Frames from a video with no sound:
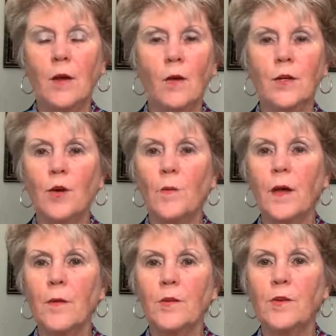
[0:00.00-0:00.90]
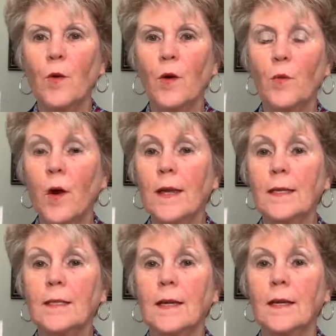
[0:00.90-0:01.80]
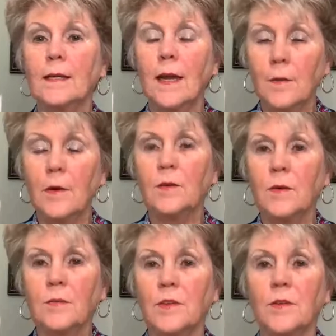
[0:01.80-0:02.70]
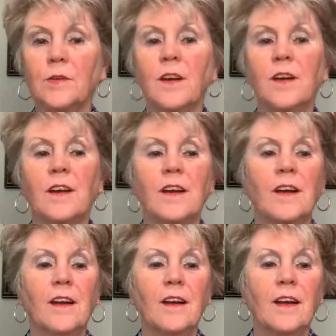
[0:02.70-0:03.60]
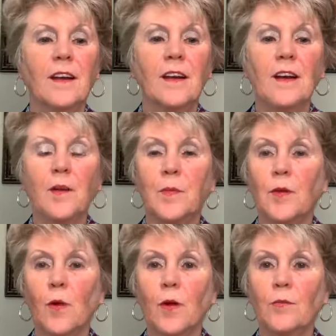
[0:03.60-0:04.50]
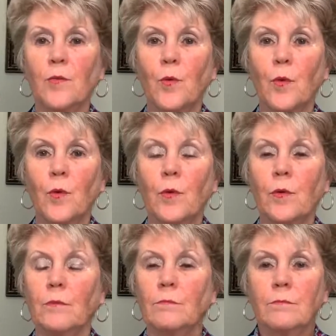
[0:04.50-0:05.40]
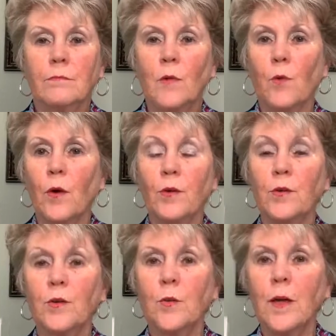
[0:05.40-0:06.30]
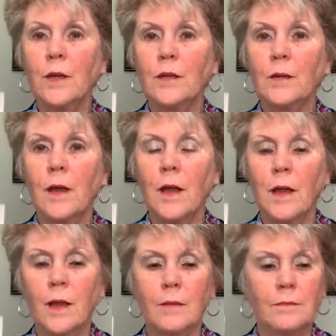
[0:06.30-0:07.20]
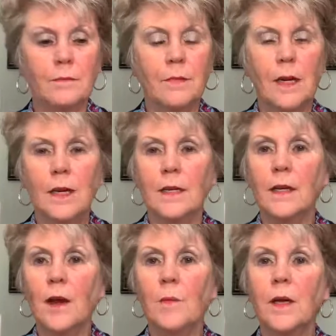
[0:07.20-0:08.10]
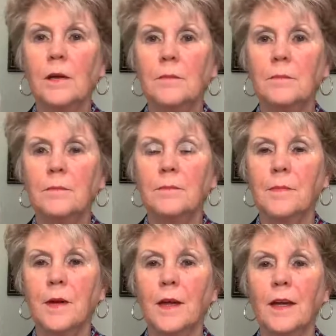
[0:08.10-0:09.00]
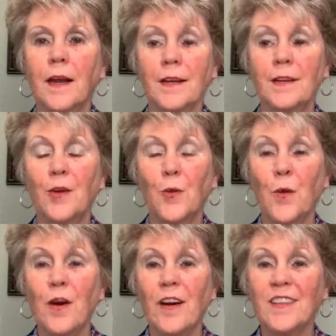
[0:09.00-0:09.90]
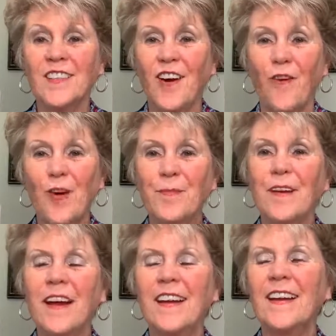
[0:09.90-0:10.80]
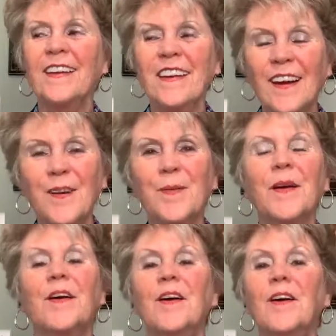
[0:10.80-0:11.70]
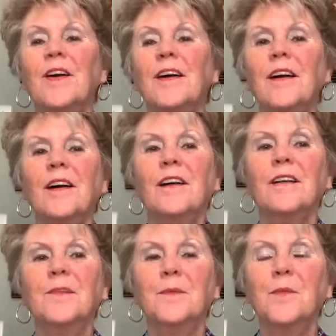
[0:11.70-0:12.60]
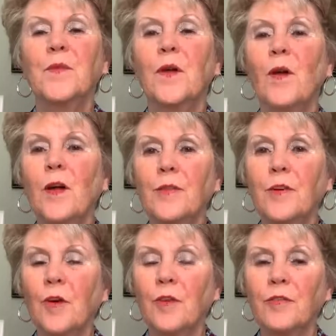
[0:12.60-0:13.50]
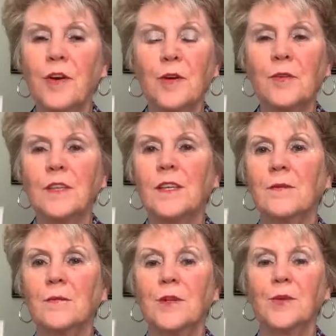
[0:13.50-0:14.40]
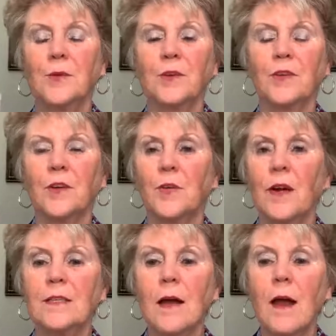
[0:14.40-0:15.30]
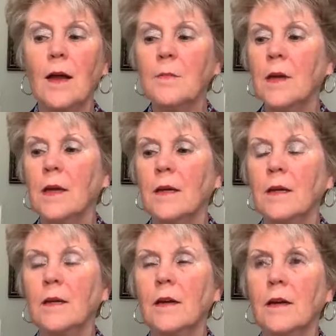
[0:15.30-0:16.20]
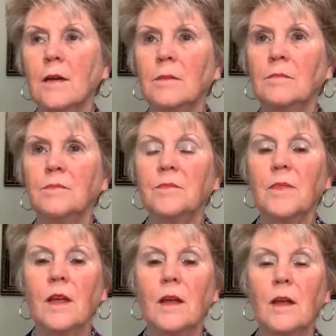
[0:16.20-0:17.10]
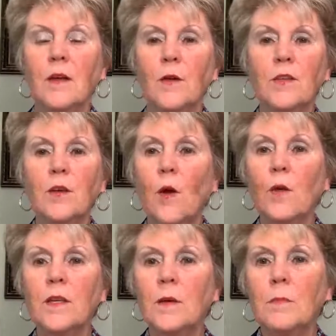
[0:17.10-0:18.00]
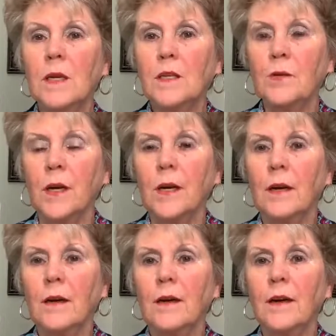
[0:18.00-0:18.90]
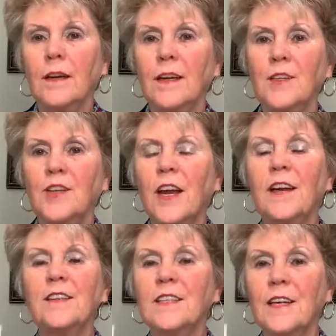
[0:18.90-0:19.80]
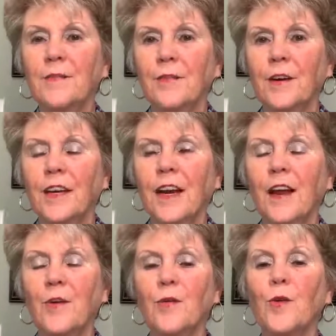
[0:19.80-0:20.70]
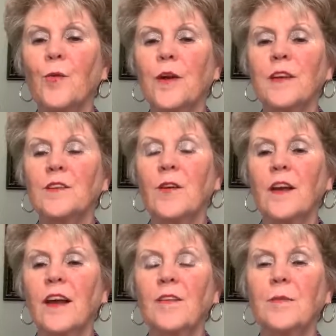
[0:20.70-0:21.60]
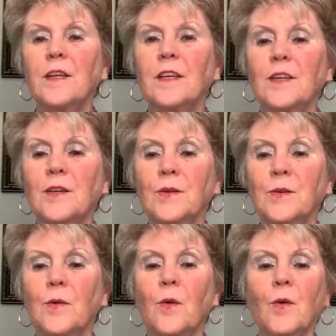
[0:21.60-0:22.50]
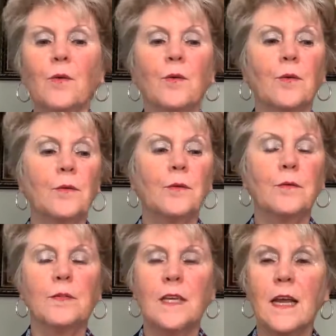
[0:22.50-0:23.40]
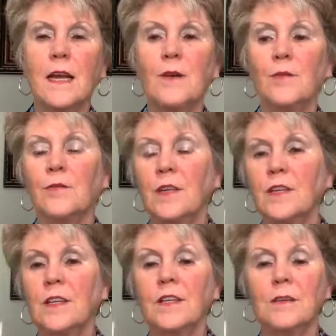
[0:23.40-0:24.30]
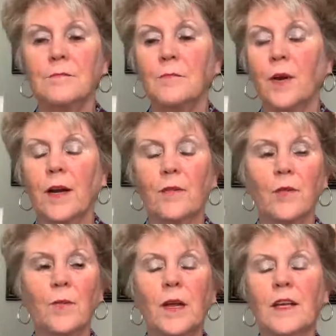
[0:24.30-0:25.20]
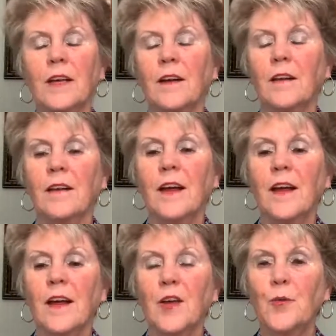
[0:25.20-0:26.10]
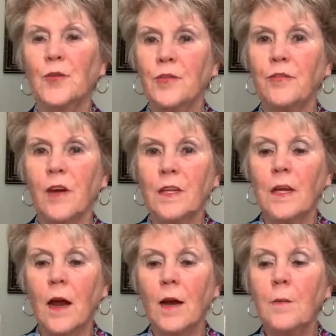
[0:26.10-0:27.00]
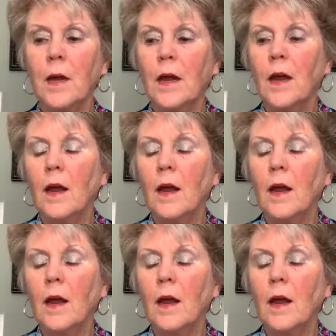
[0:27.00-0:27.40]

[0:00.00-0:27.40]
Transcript: he only told me I was going west and take my swimsuit. And I'd be gone for one or two weeks. He didn't tell me, but I didn't know where I was going, but I ended up uh, on the Gulf Coast, which was a great time. And um, you know, it's always a mystery. Each day is different, and I don't know what he's going to have me to do or say or visit, whatever, but uh, it was a fun time.